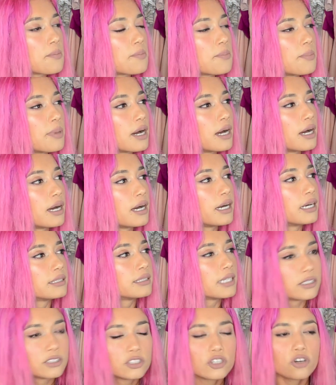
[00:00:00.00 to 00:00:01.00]
But
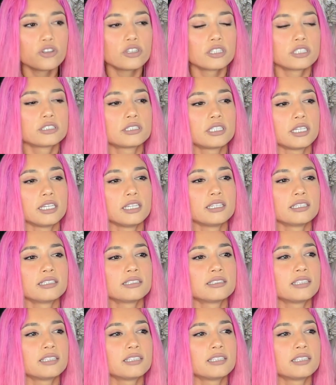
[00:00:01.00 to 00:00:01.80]
another thing,